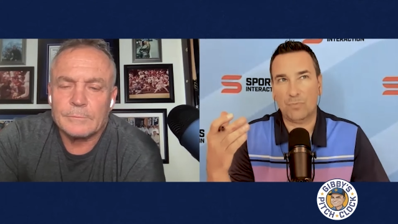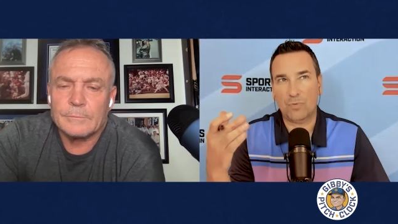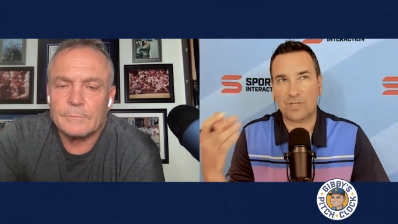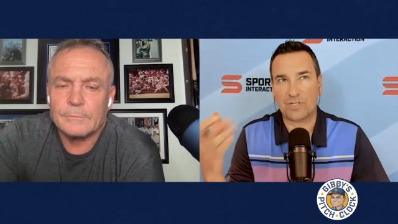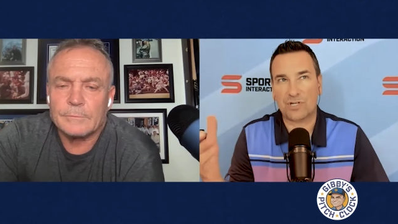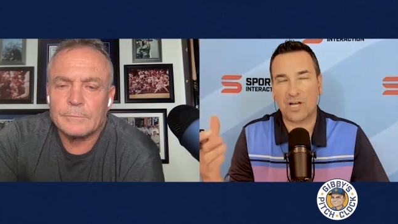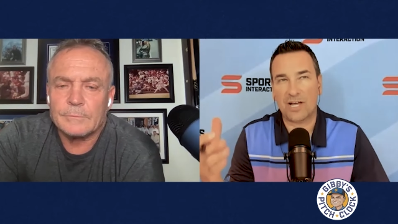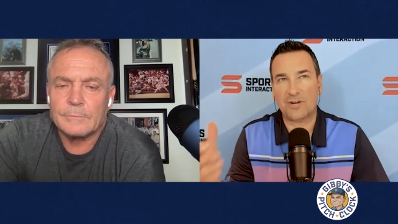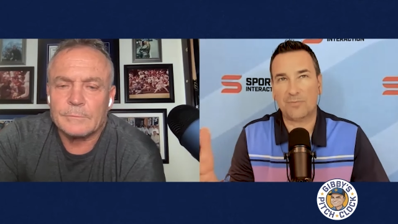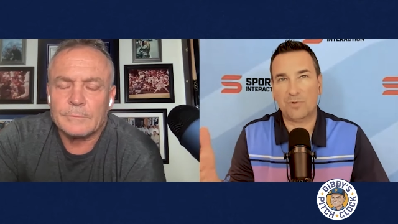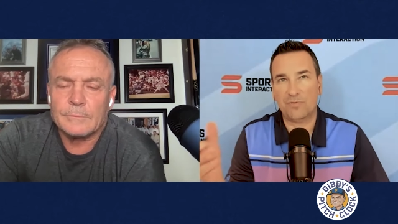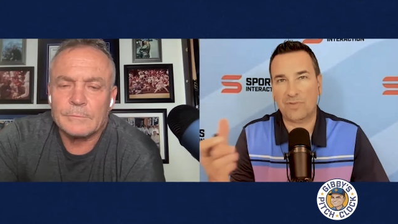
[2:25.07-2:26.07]
Speaker 1: with a
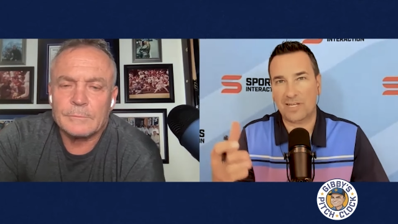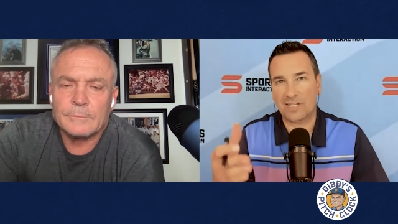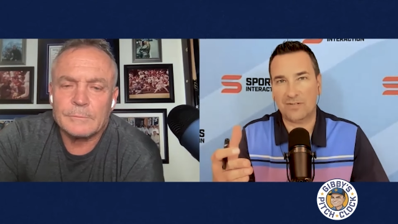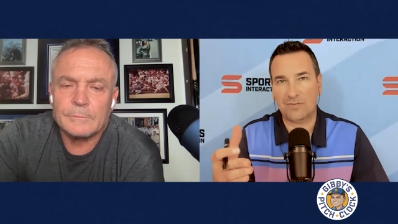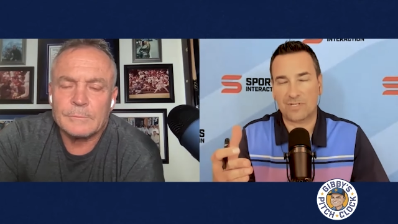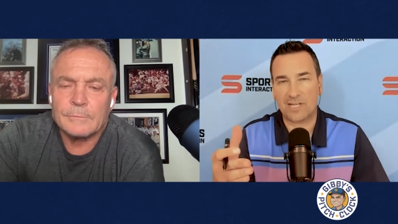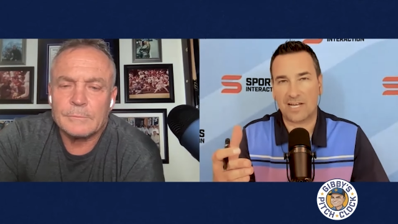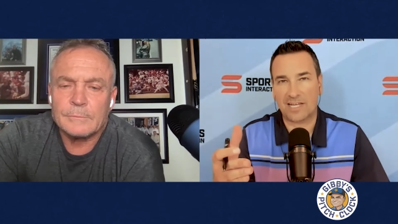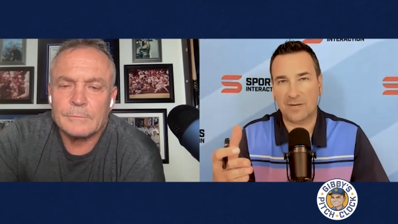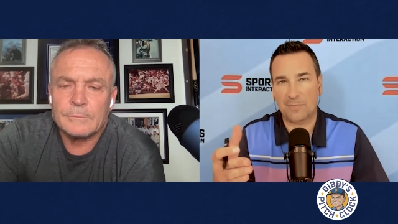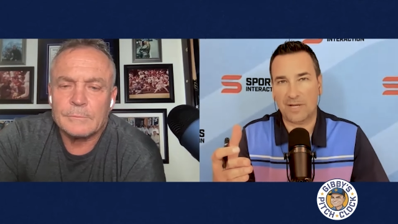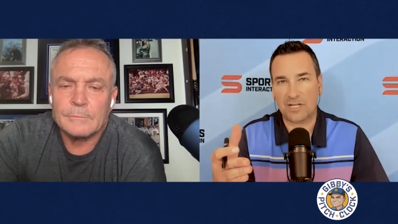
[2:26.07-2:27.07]
Schneider moving into a
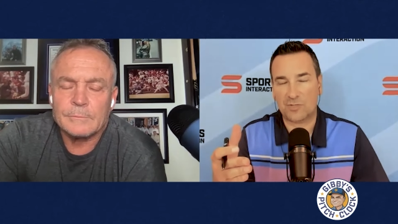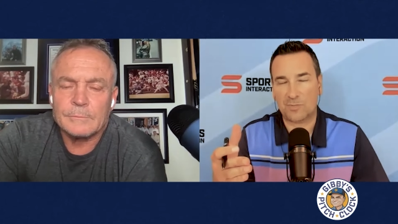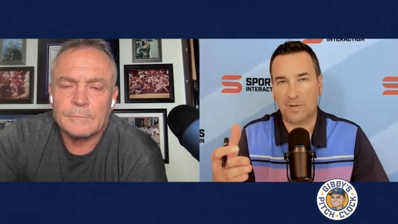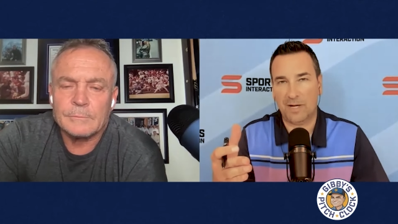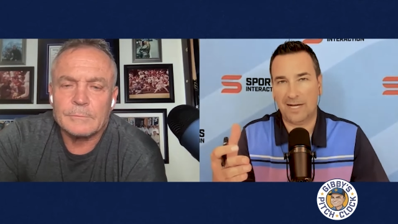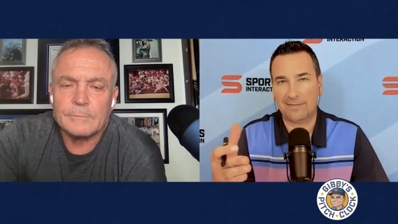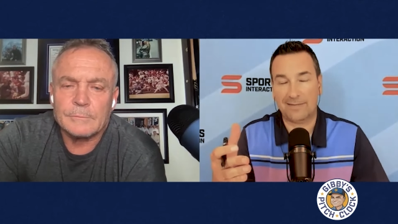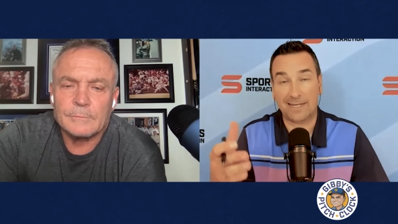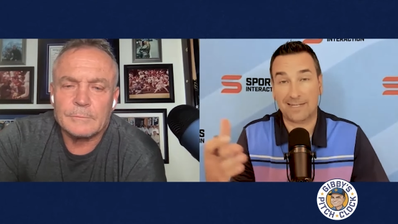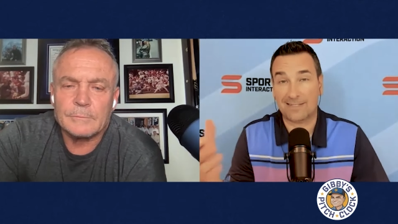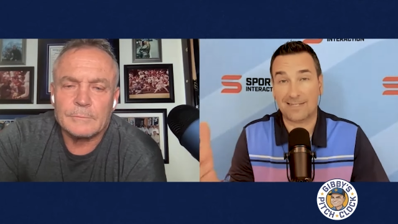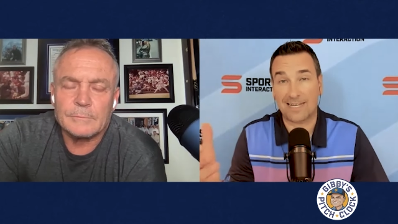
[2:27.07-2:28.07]
second base spot, they
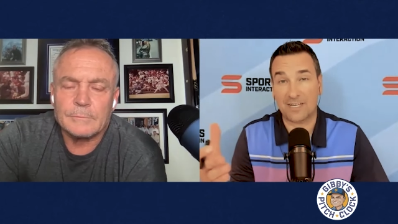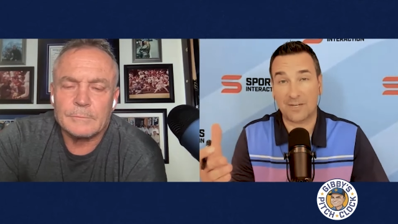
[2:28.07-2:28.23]
could say